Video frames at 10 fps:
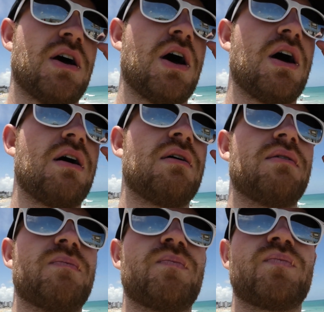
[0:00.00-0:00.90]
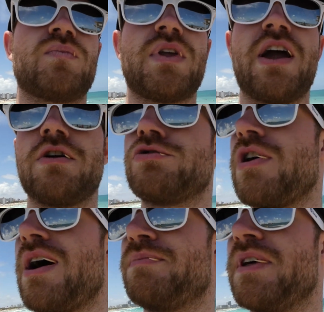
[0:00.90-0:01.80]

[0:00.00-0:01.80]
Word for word: Uh, airdrop